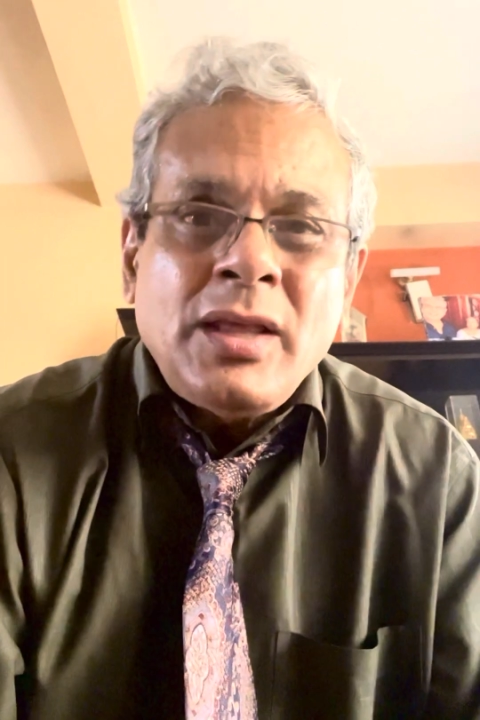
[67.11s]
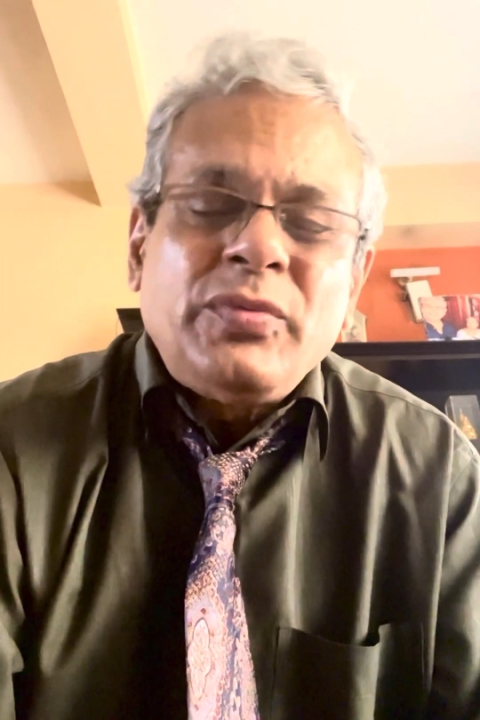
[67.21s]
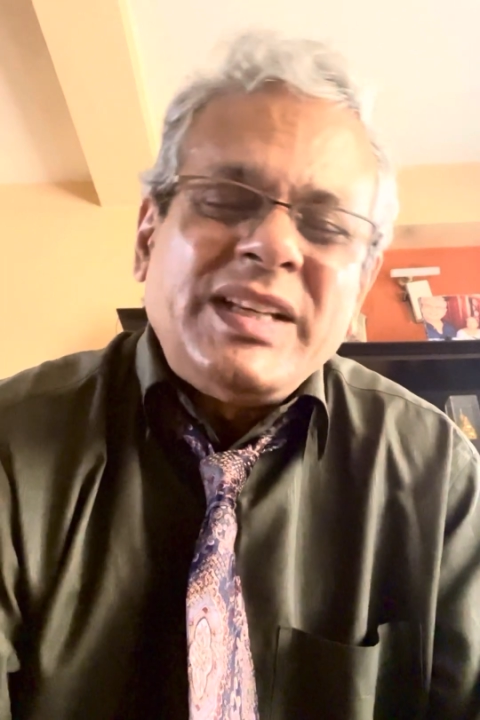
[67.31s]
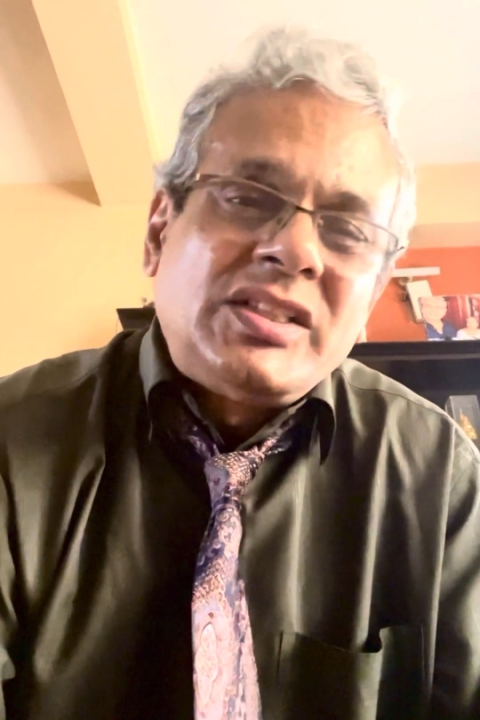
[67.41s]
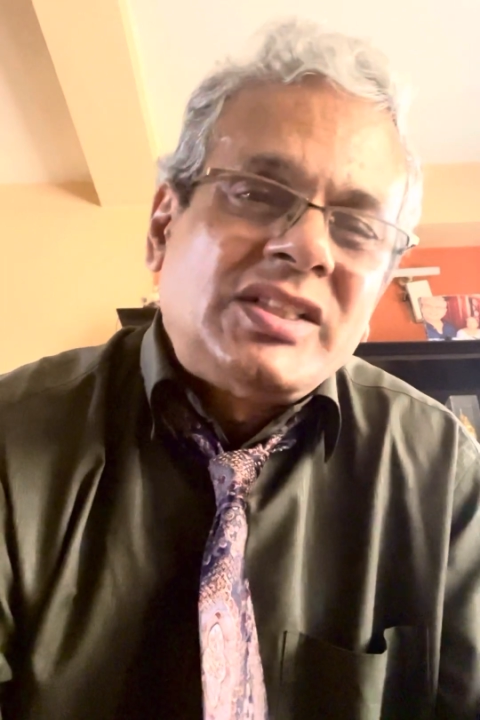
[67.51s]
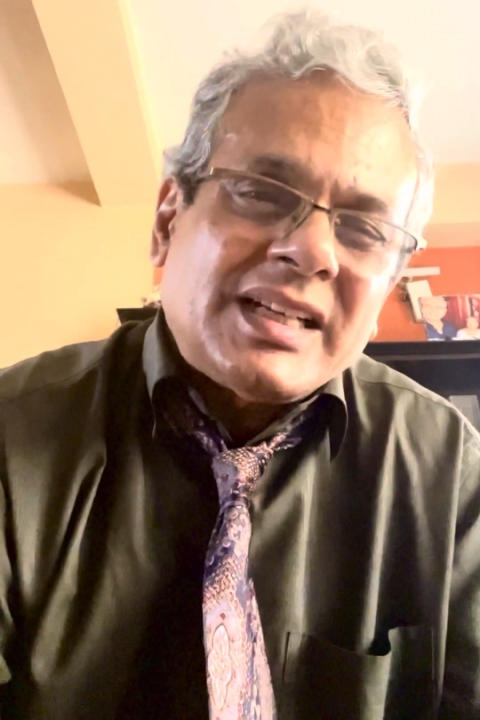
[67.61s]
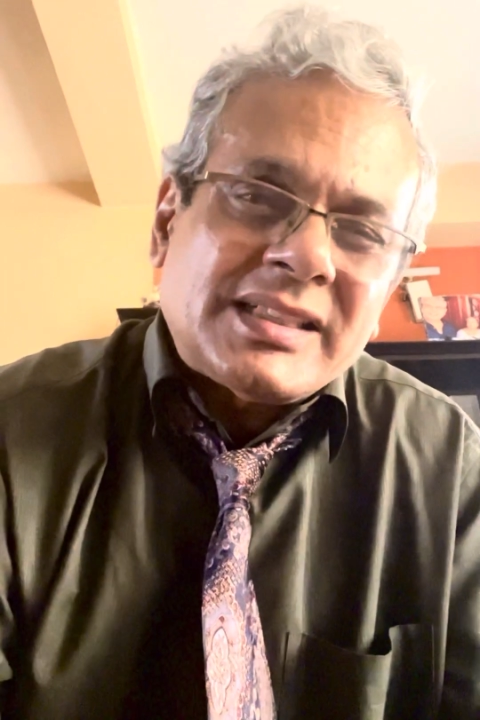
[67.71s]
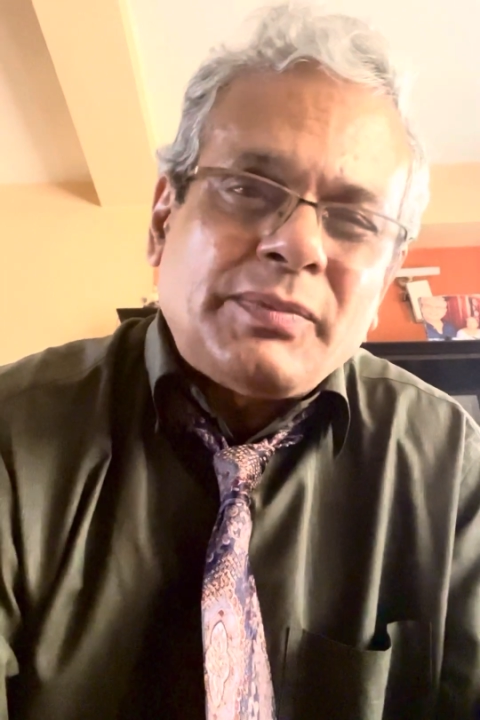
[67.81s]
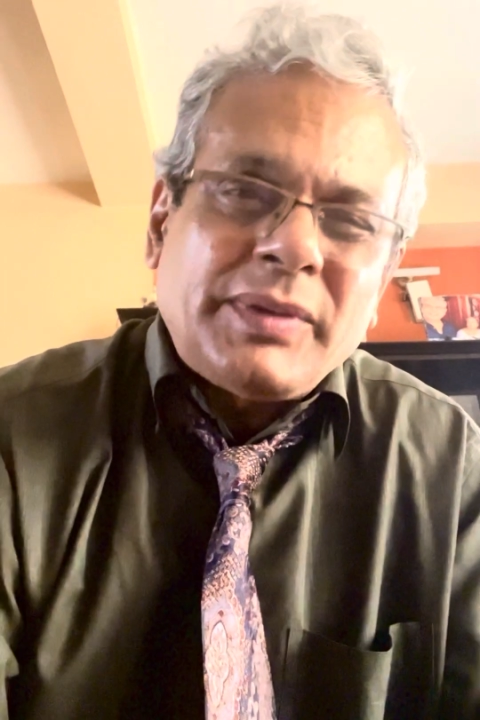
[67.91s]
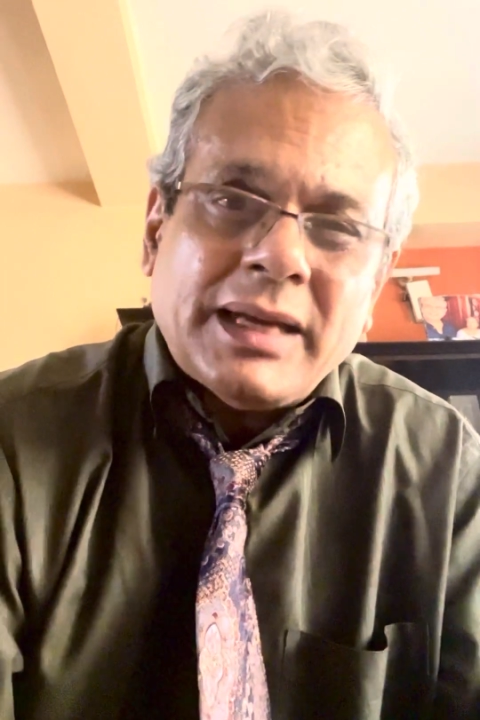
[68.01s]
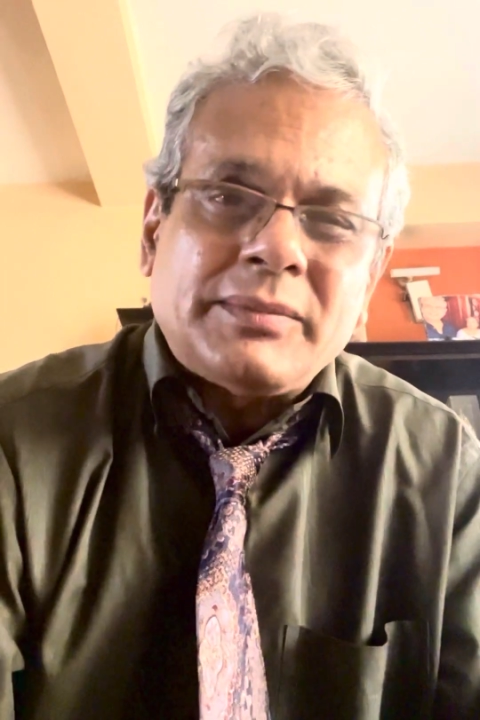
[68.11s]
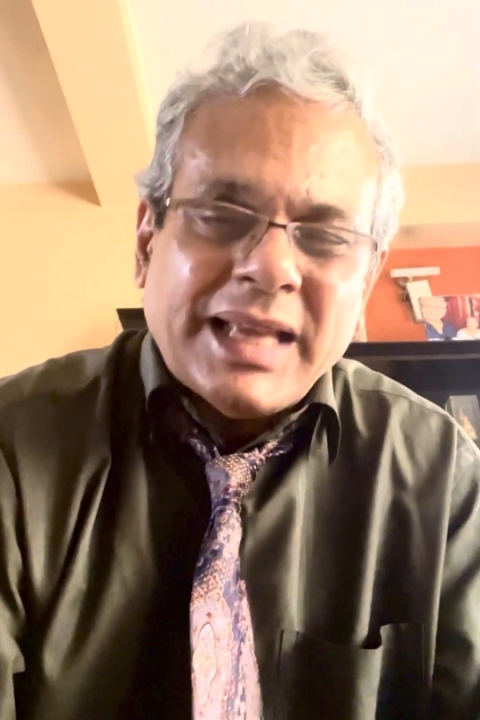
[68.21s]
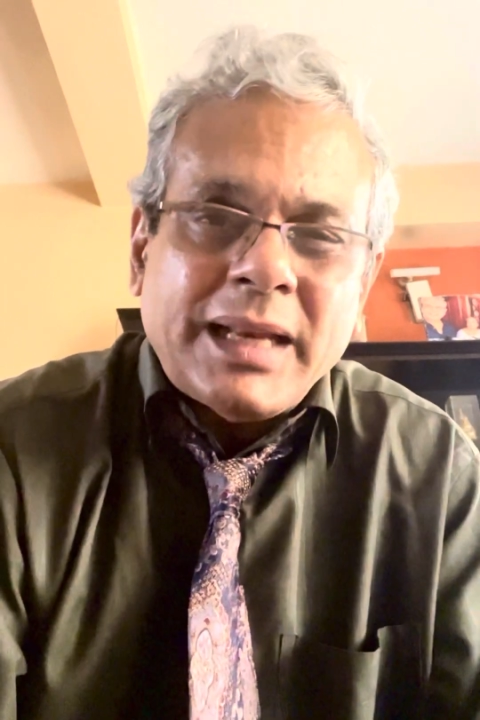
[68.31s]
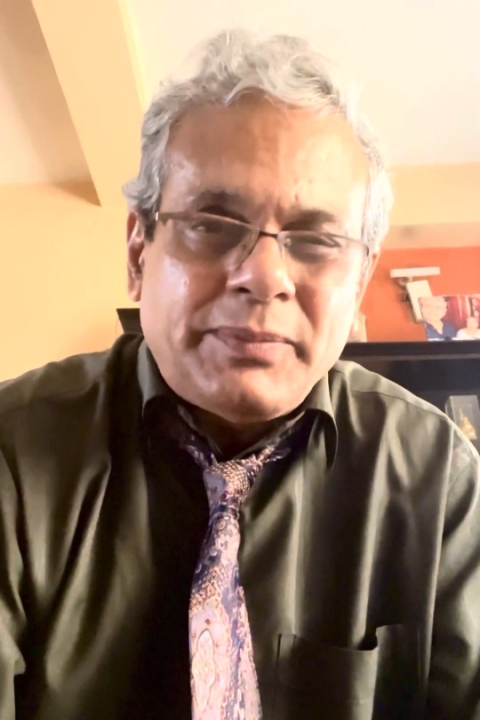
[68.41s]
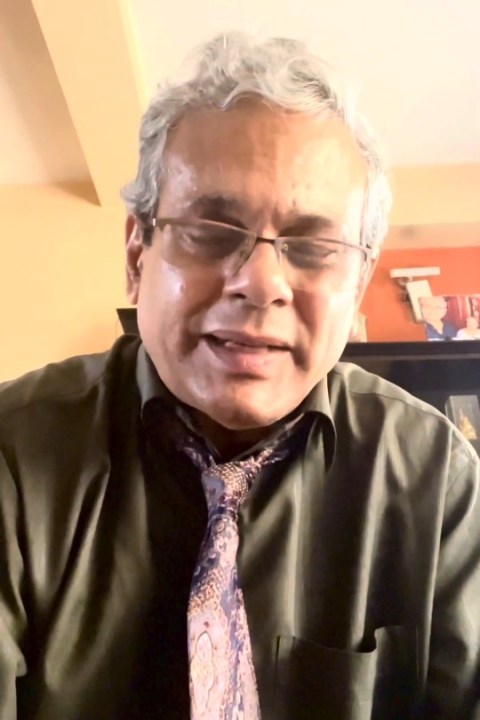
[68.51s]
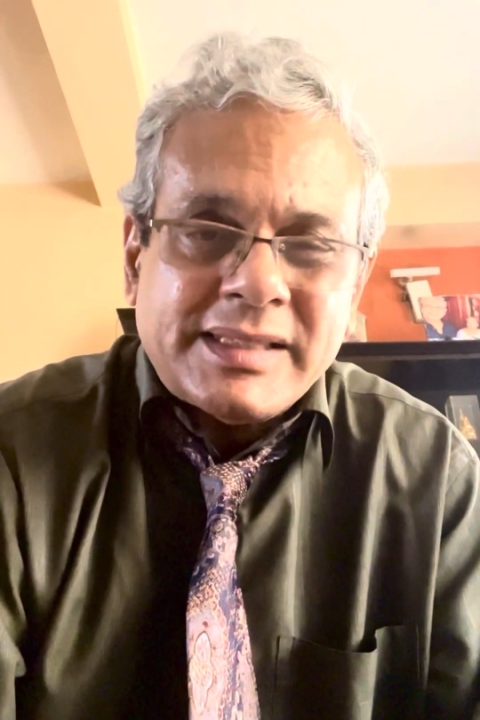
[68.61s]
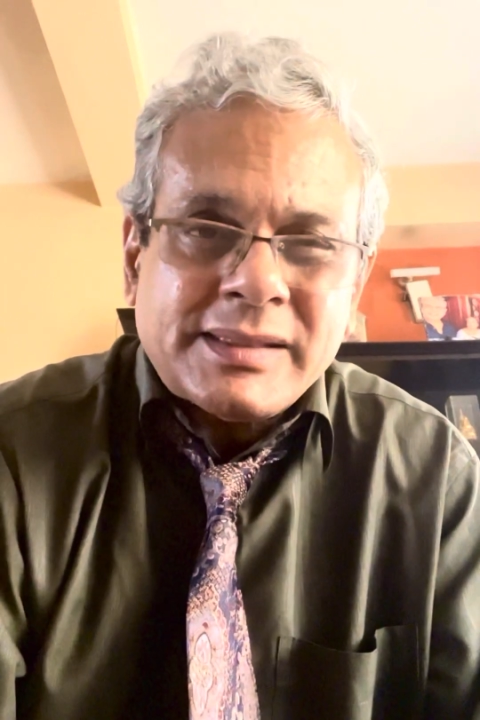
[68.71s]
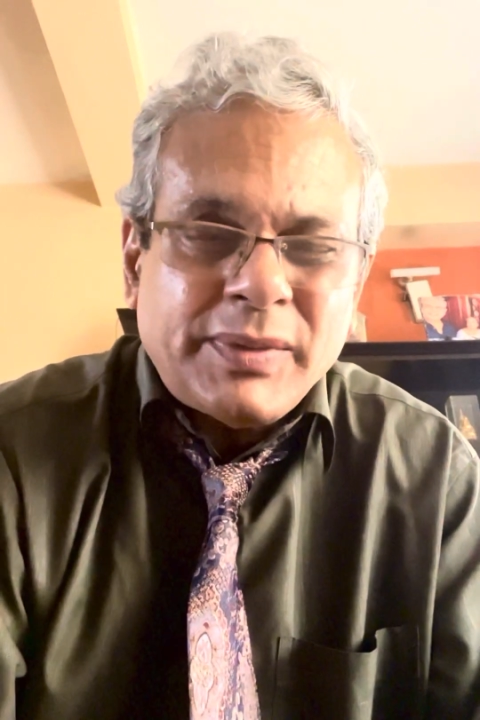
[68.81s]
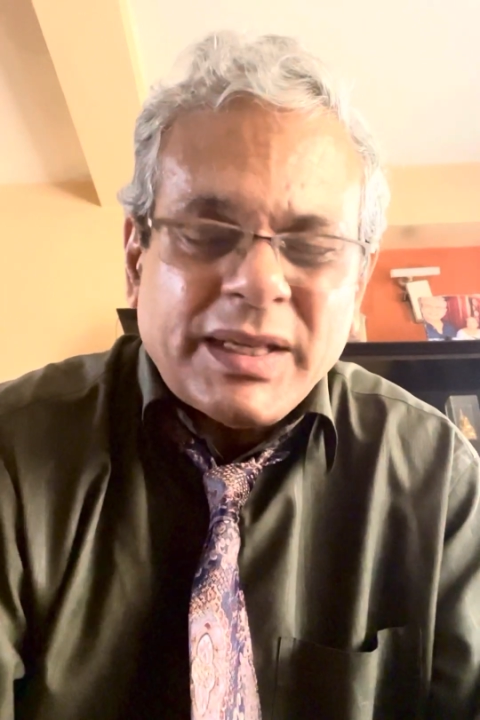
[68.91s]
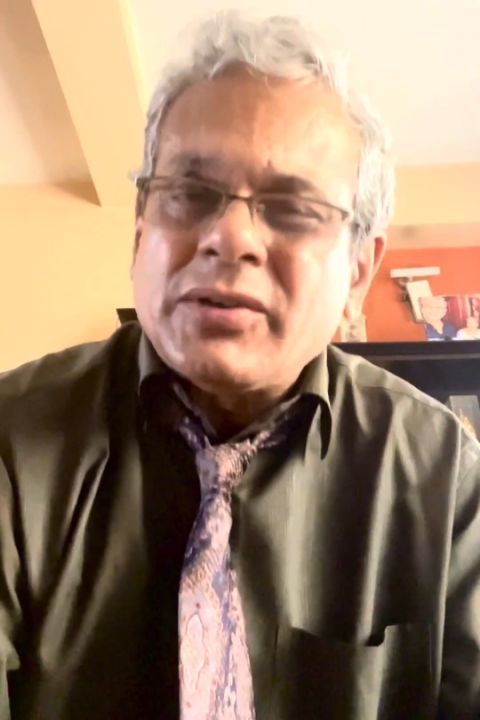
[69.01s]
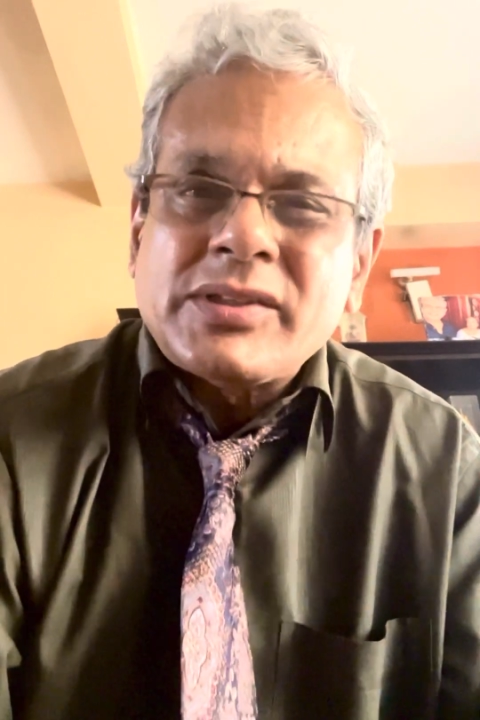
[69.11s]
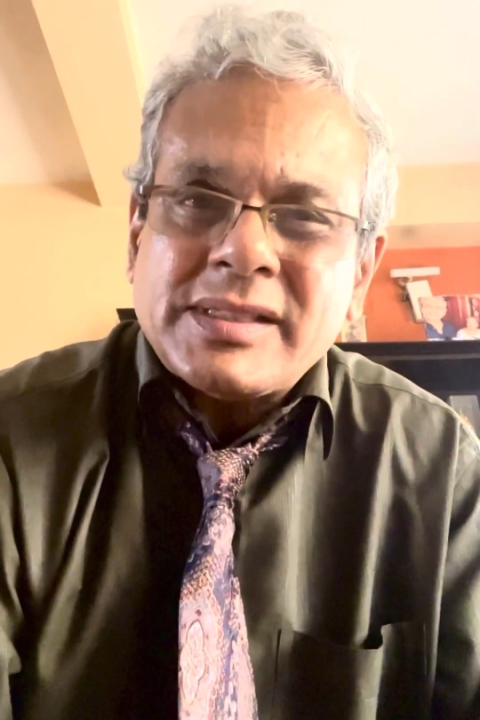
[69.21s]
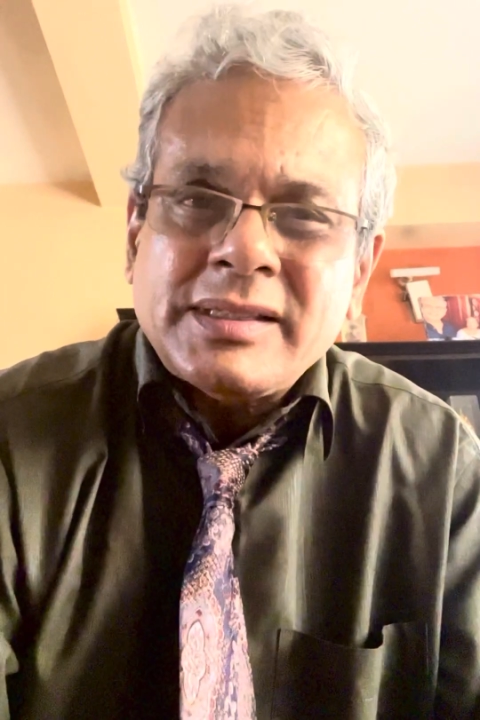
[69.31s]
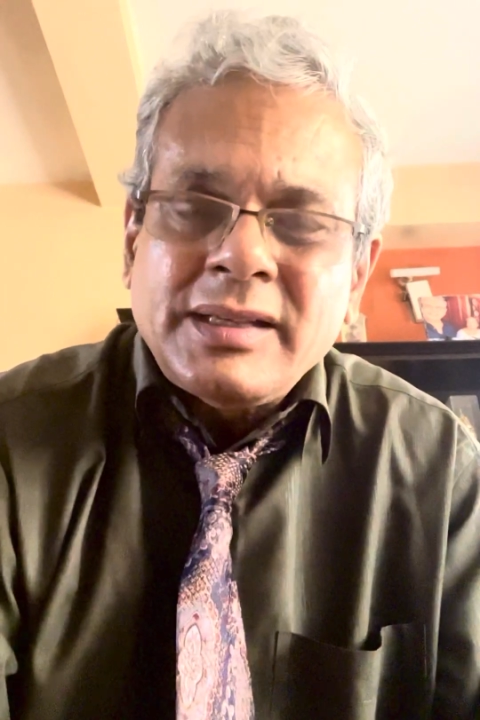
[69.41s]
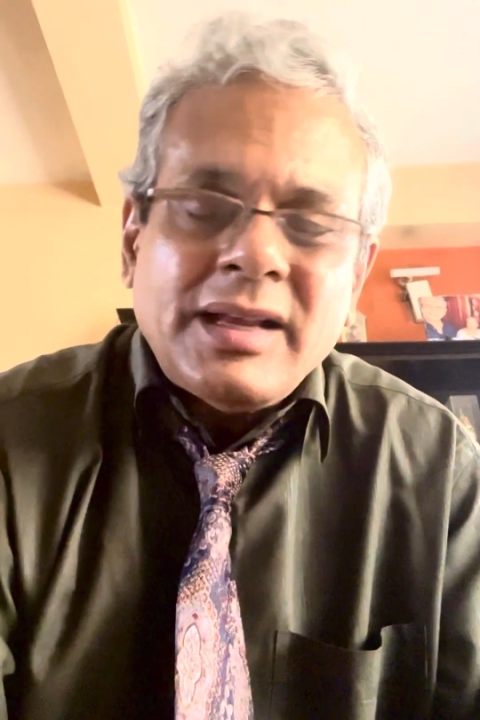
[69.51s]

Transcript: we just become helpless because